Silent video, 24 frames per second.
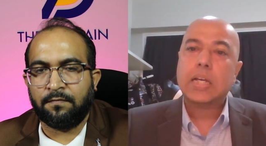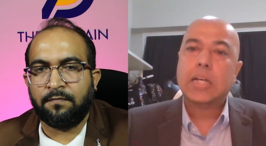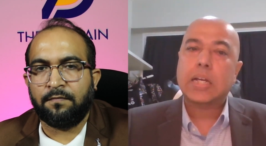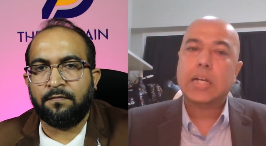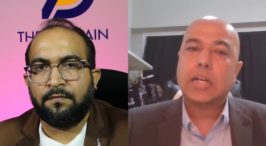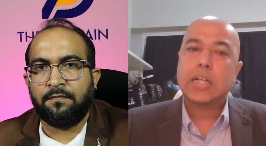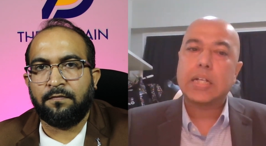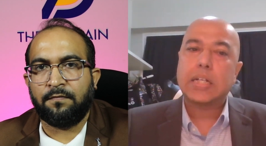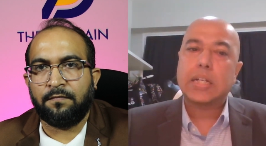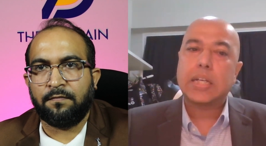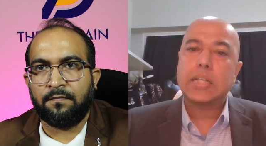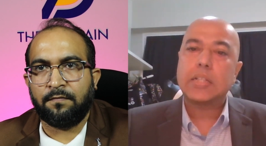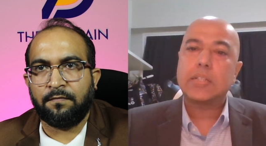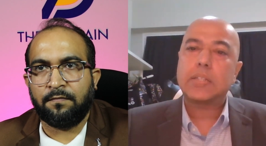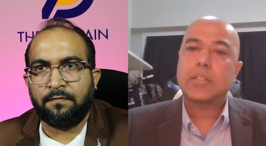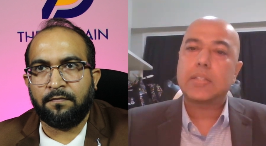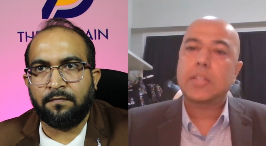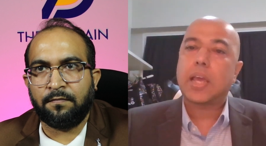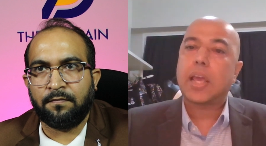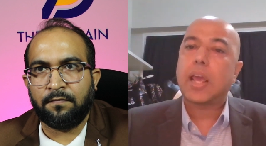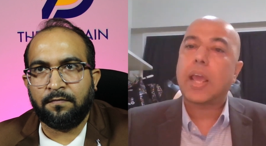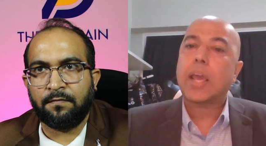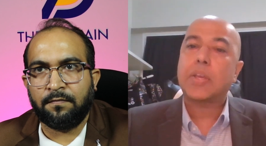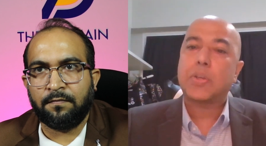Speaker 1: contains
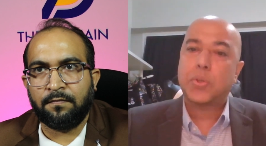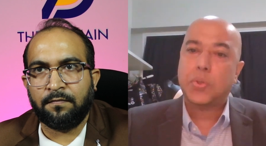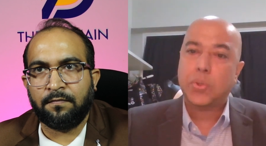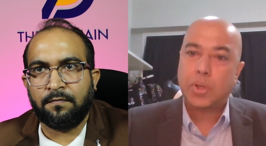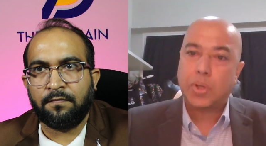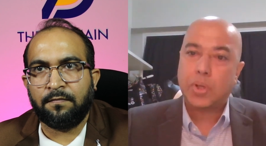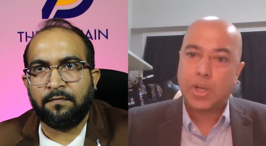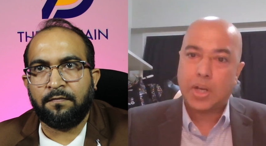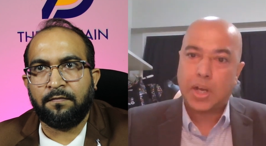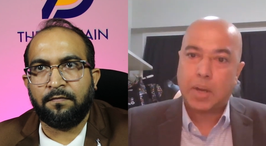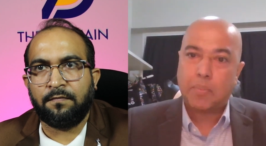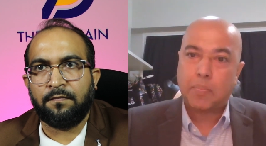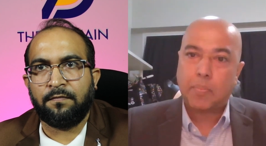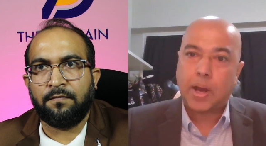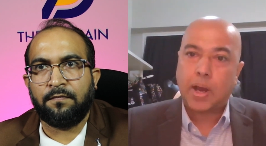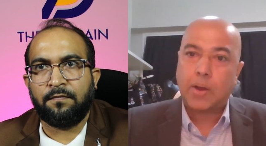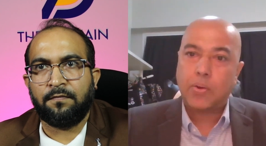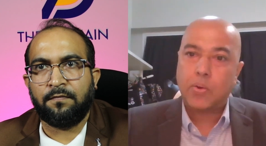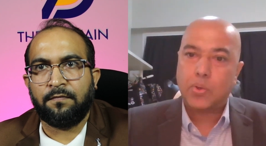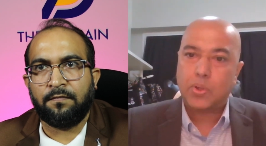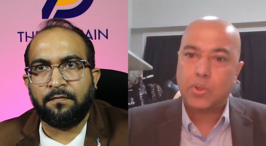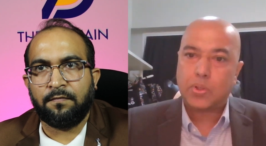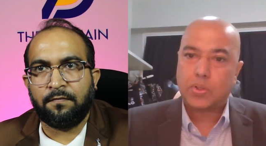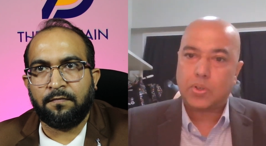the actual
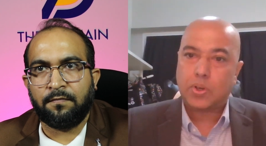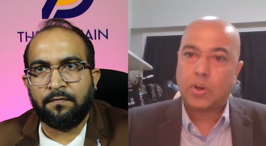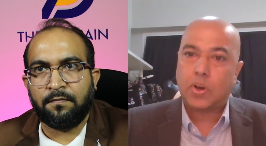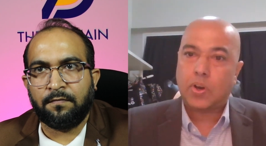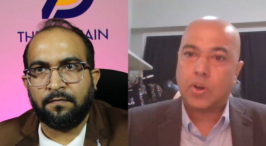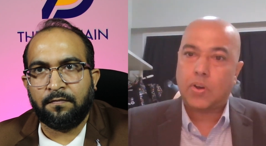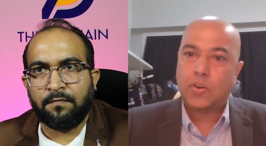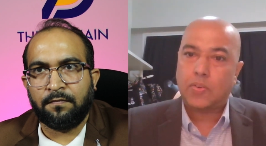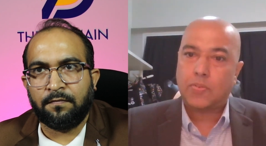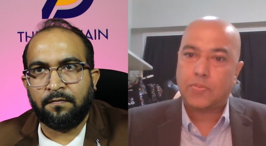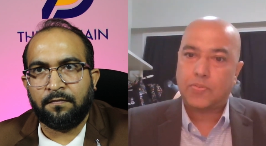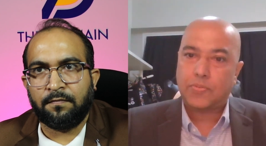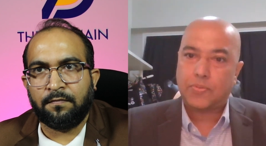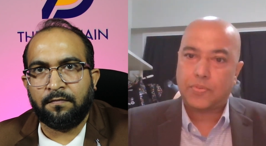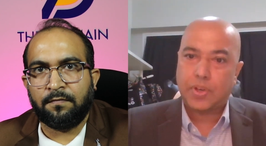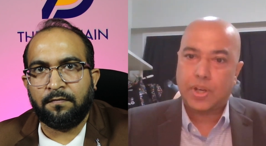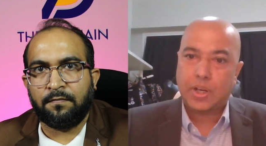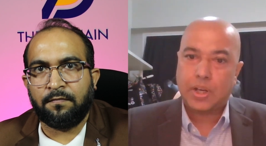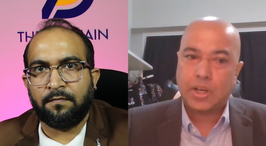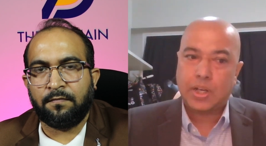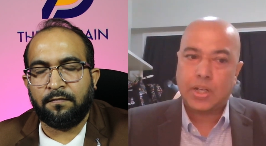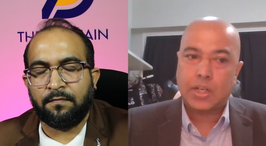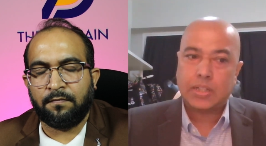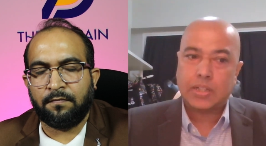amount of
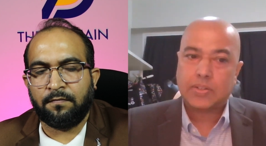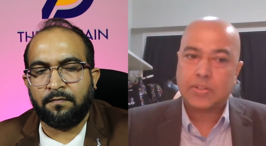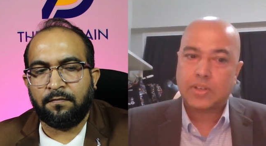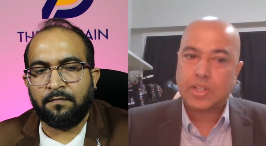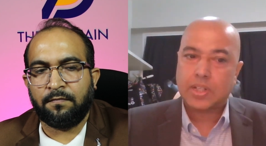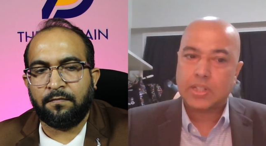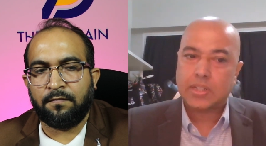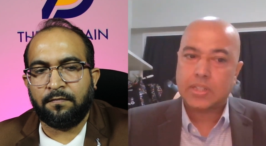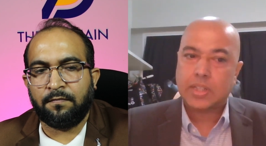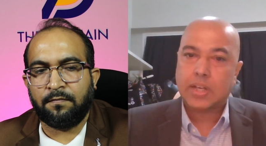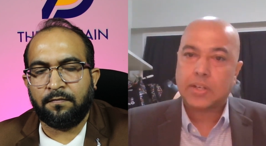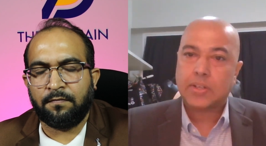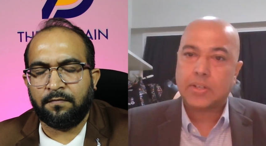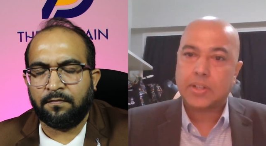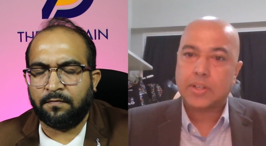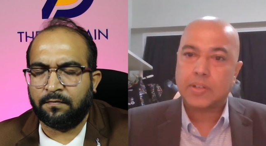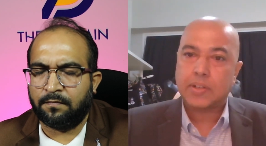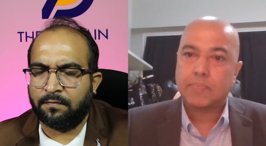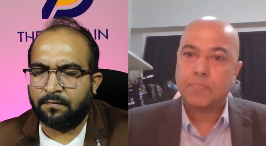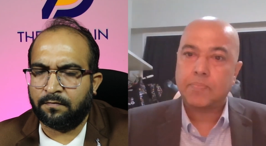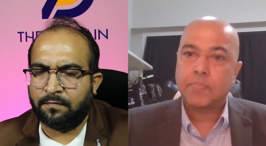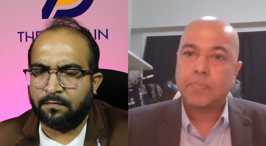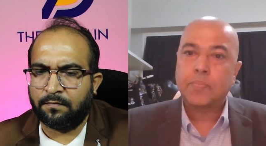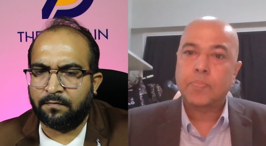uh, the
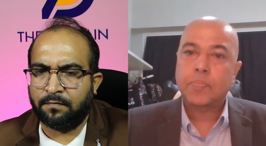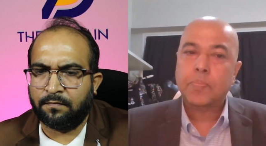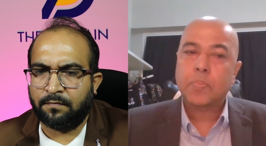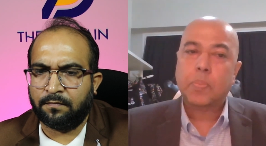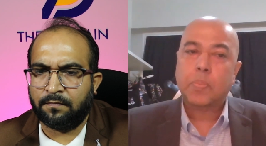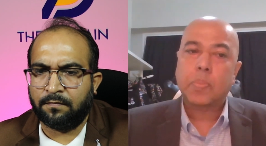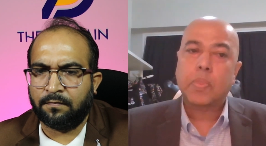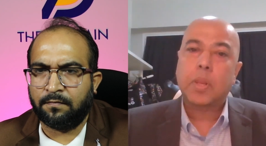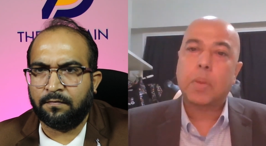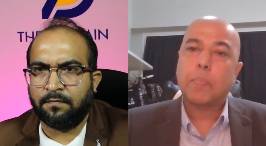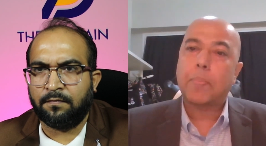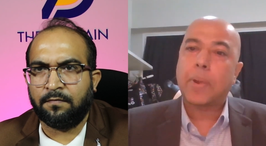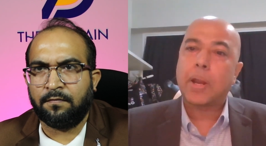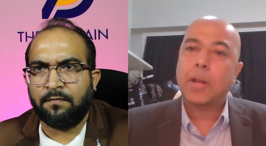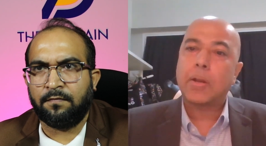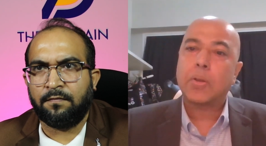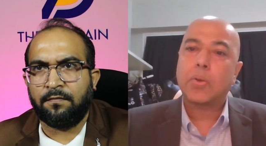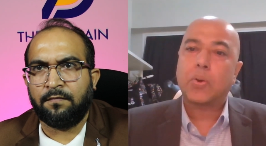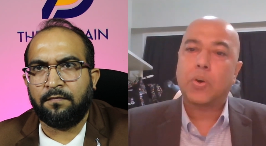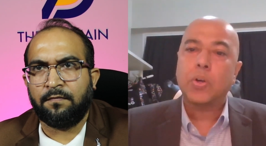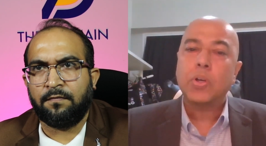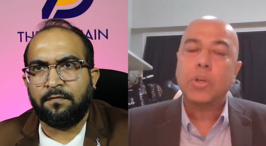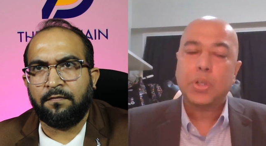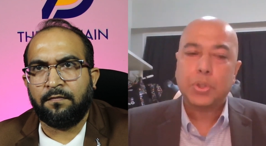transaction
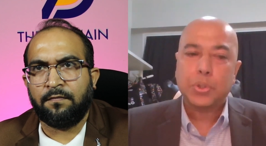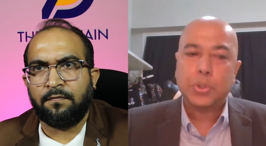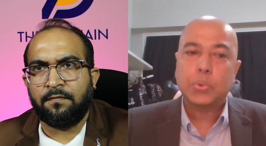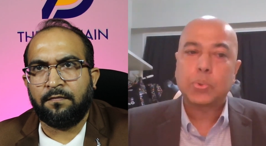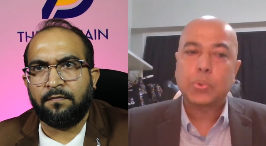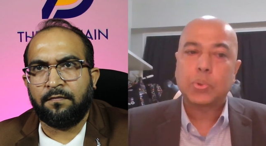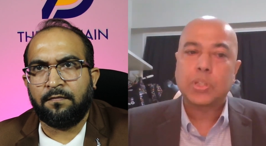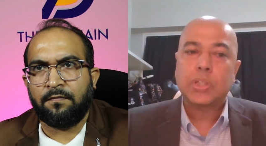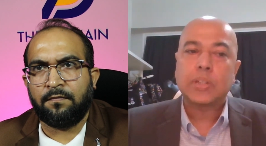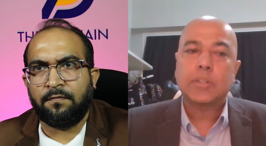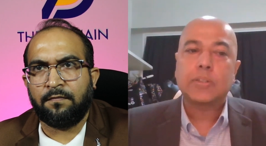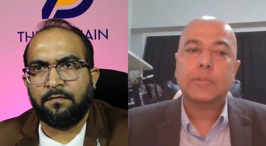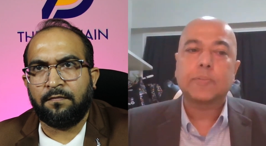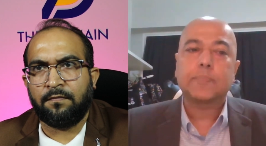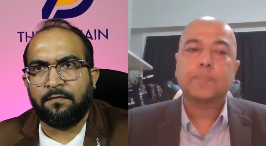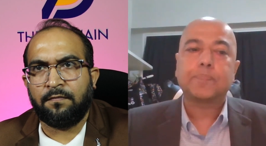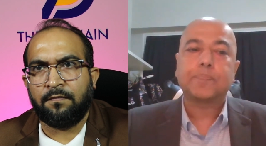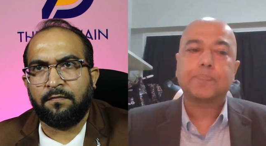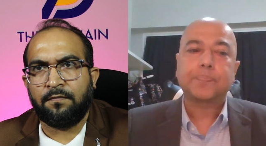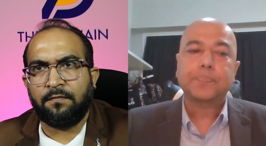depending on usage.